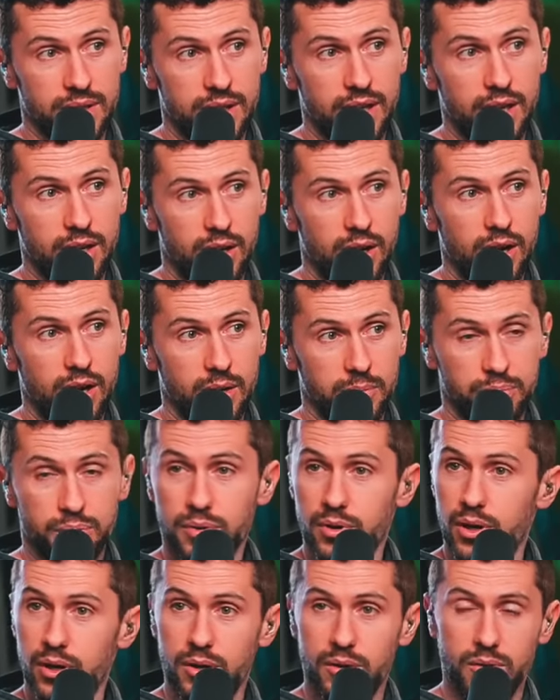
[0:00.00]
They are
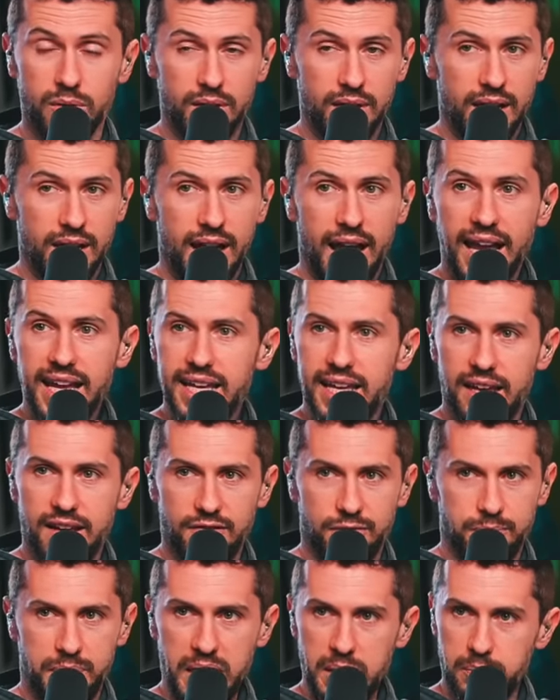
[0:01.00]
pro, hey,
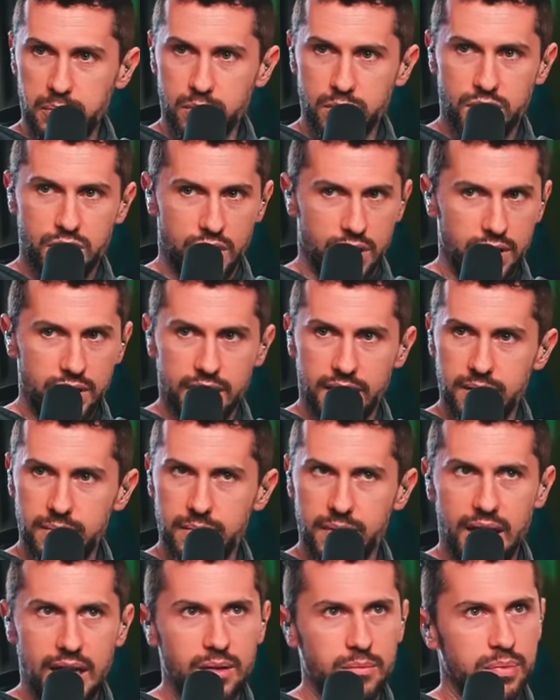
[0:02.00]
if people turn
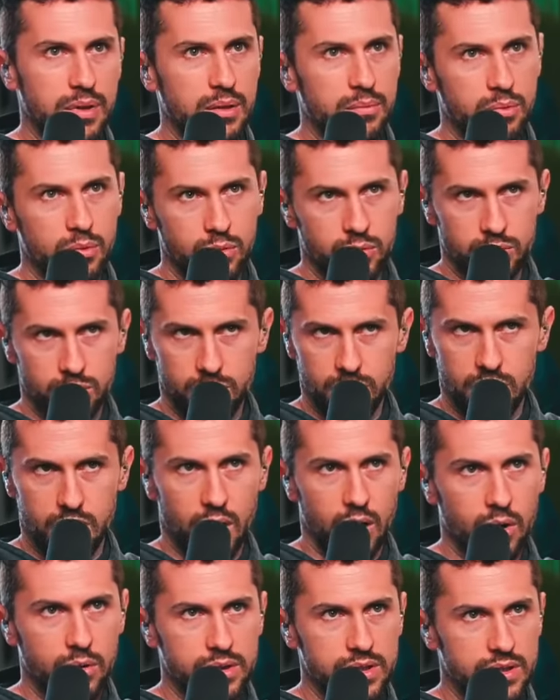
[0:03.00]
up and people
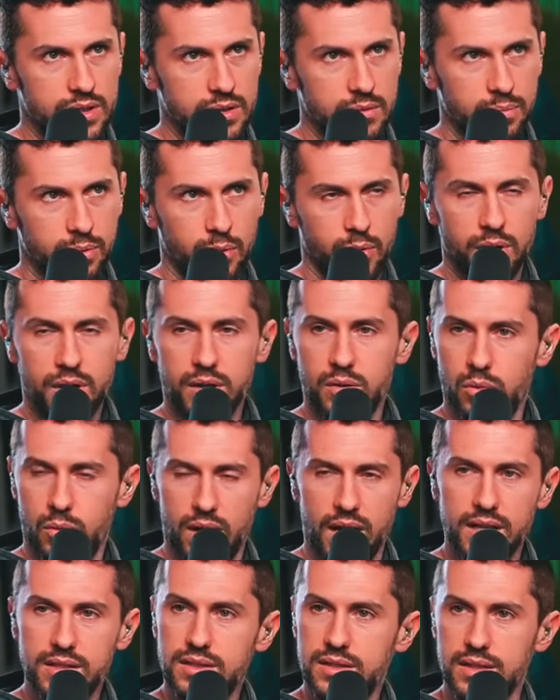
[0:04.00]
go and support and
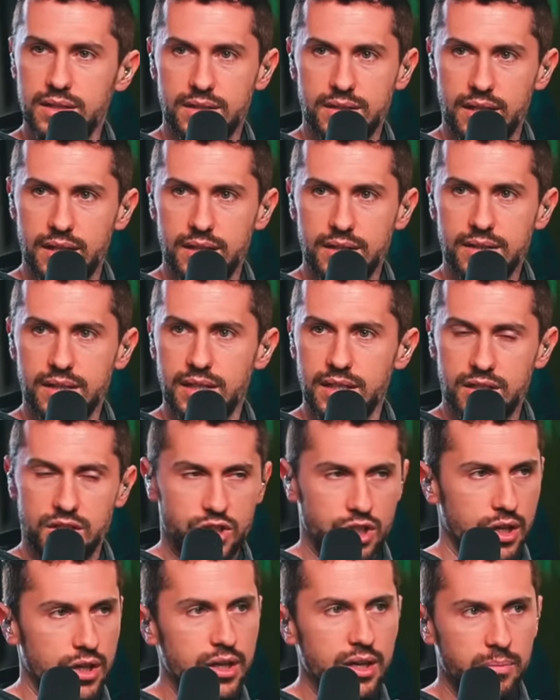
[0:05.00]
watch these things and
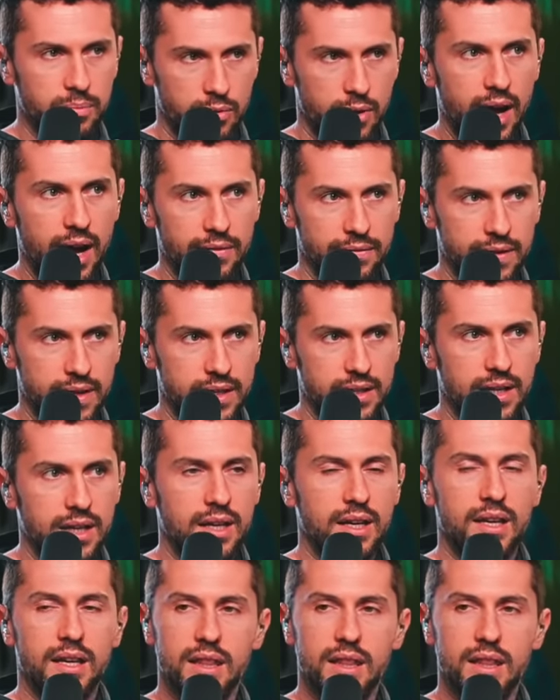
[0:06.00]
it's turning a profit,